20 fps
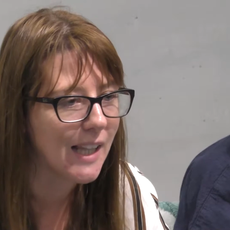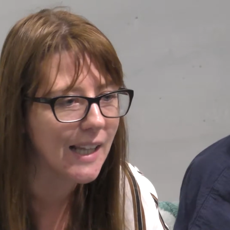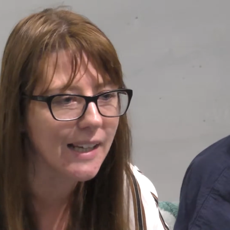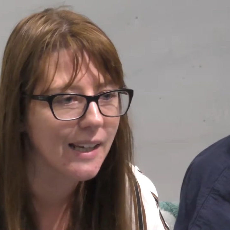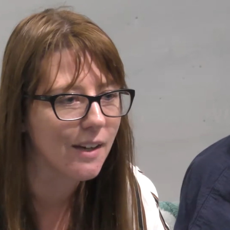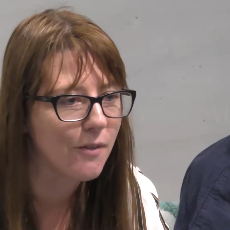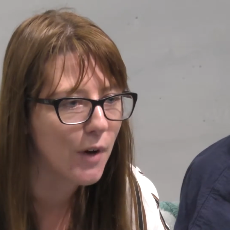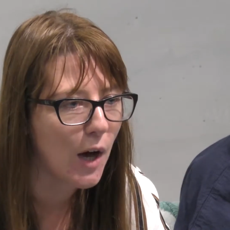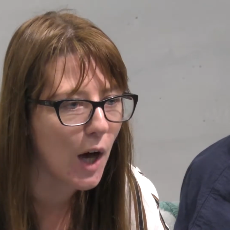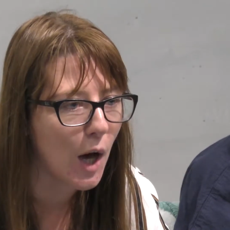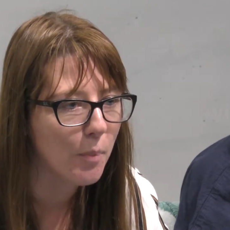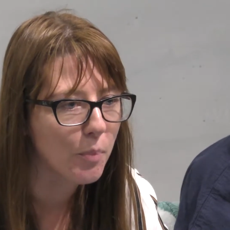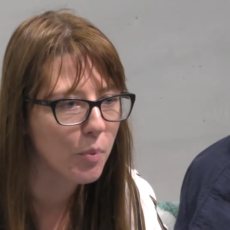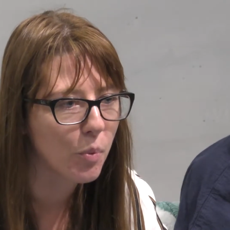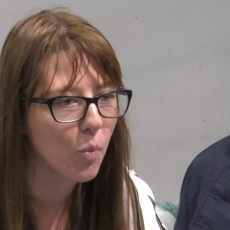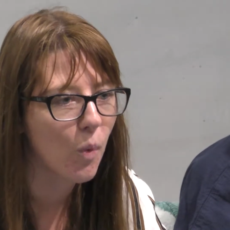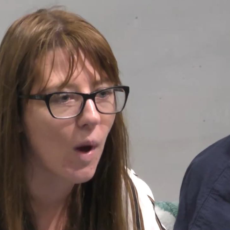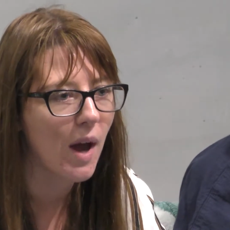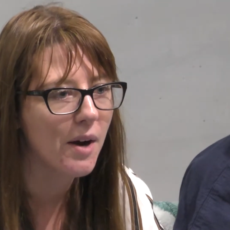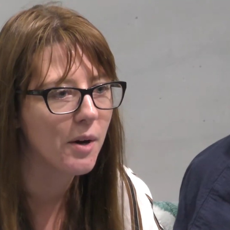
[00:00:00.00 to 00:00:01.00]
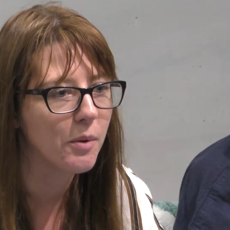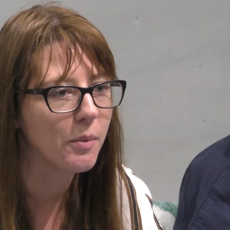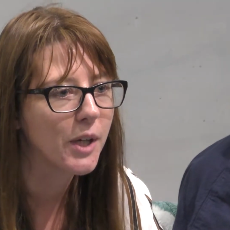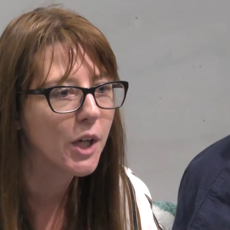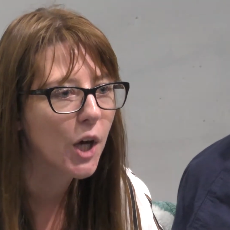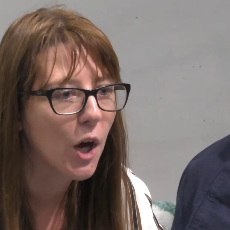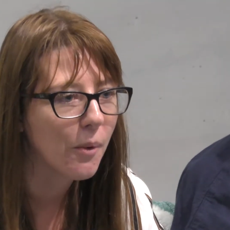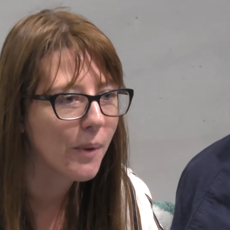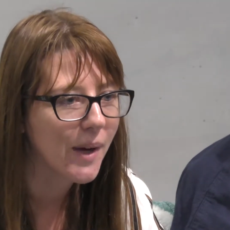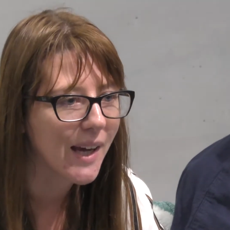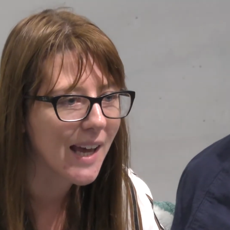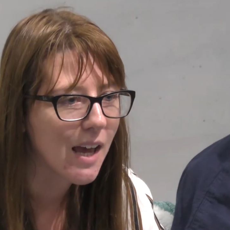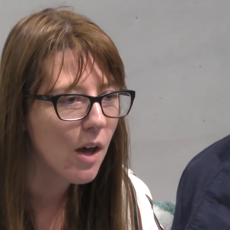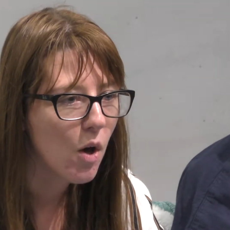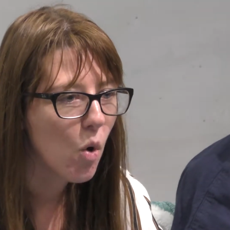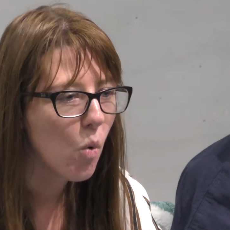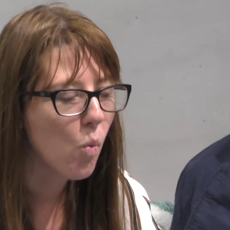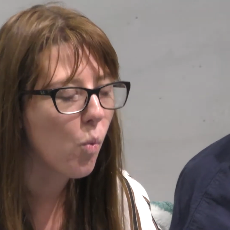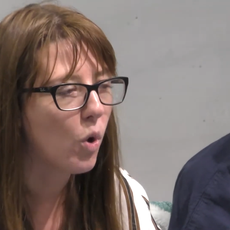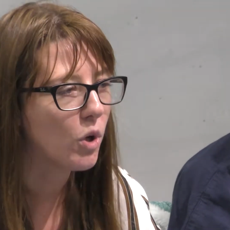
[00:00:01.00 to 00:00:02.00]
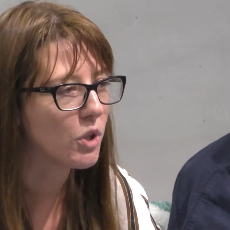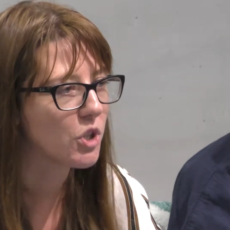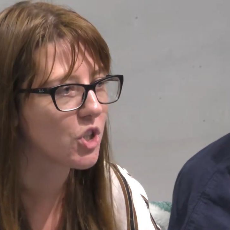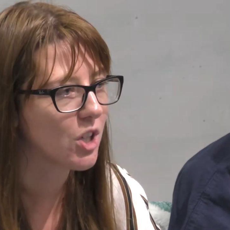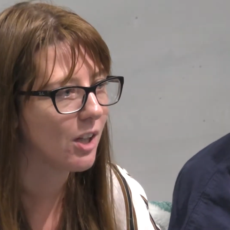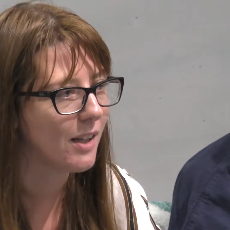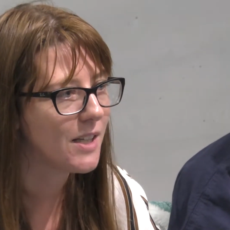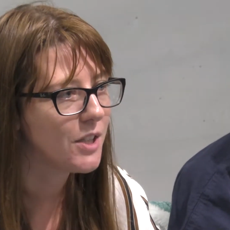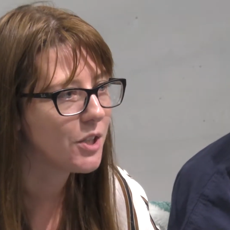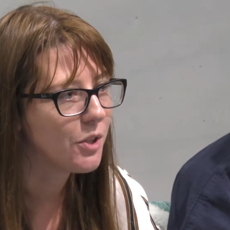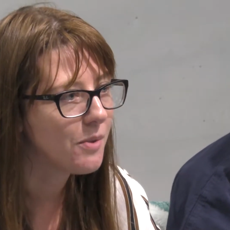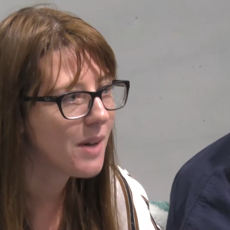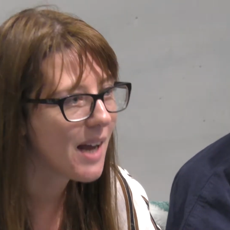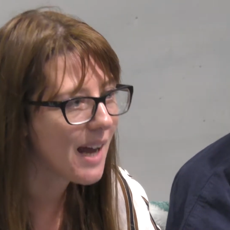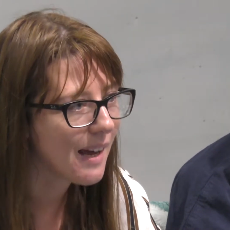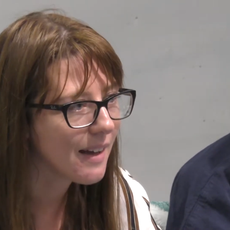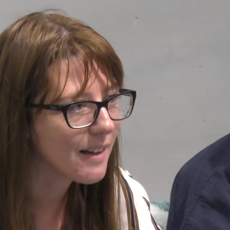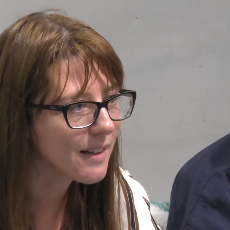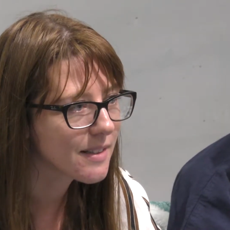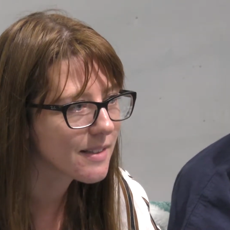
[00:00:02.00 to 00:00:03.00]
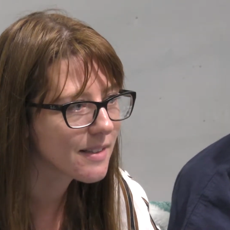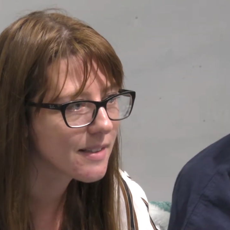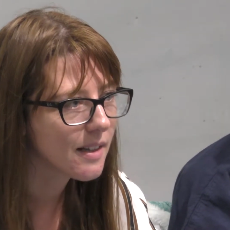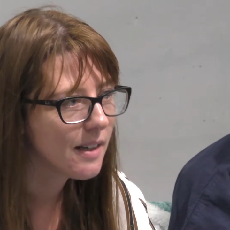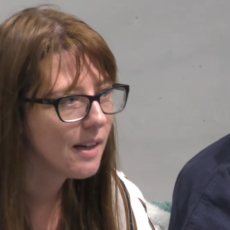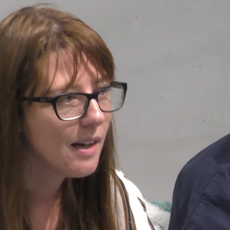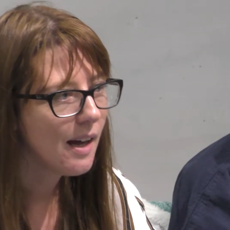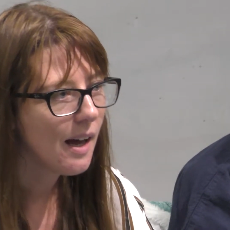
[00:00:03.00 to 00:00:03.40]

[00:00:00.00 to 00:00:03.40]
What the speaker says: like give up. Where are we going? What shall I do next?